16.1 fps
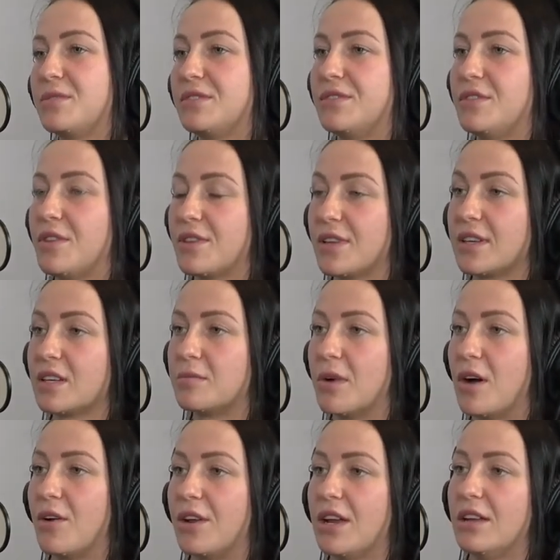But if you think
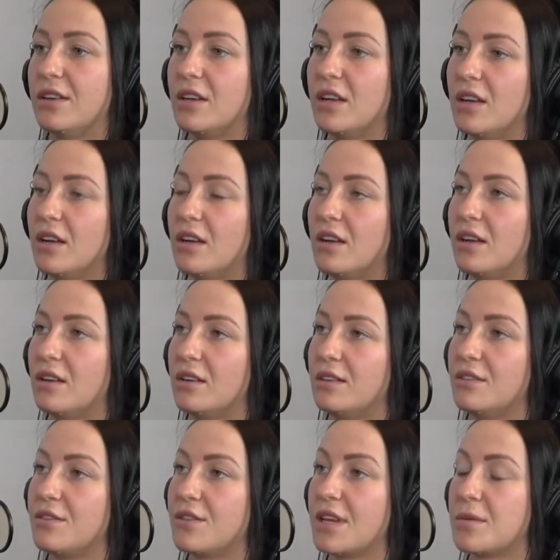about it,
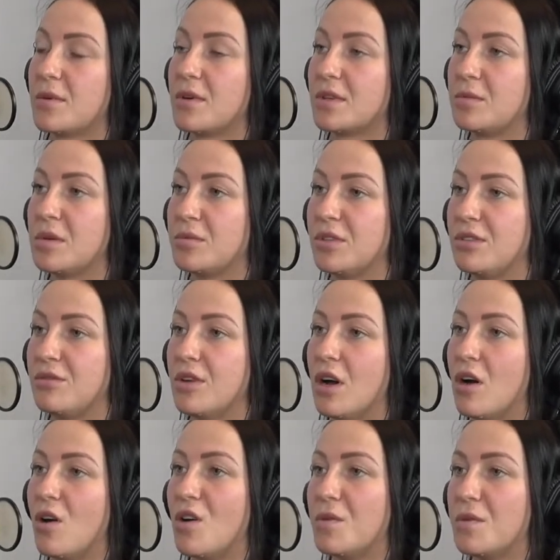and if you think about like the people you
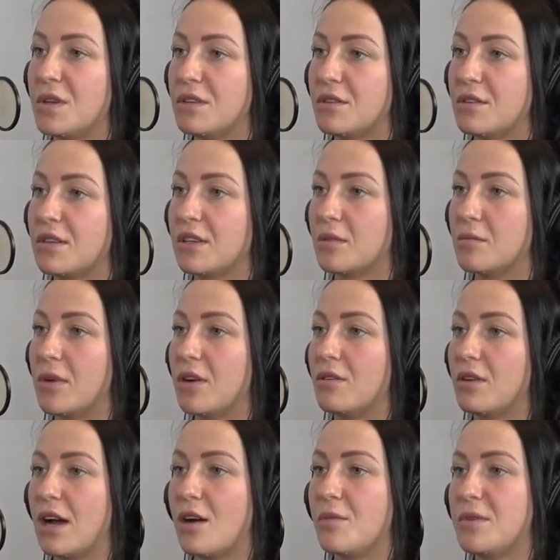know, then you think
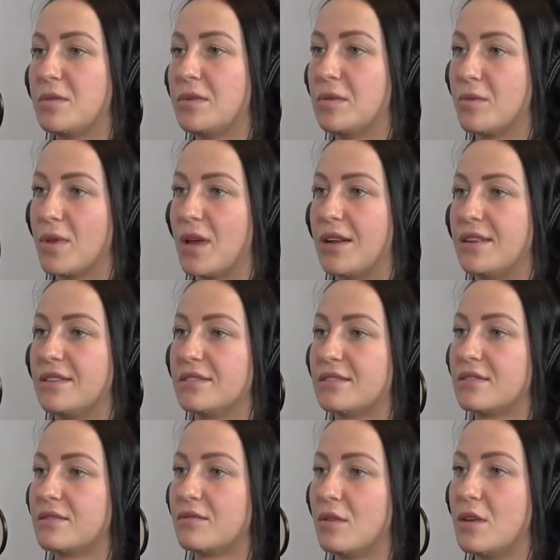about how many people that
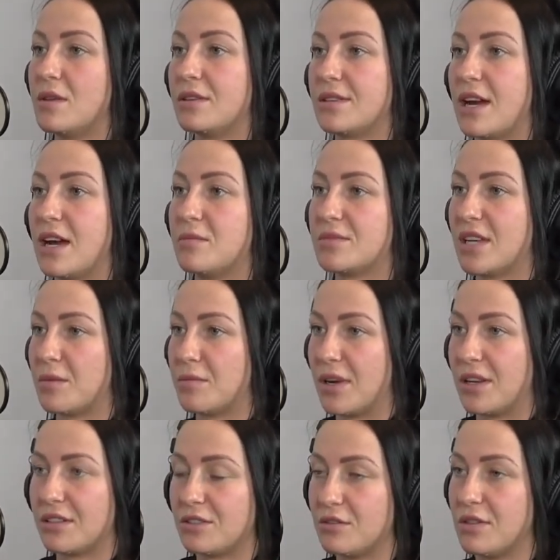is, and then times that by like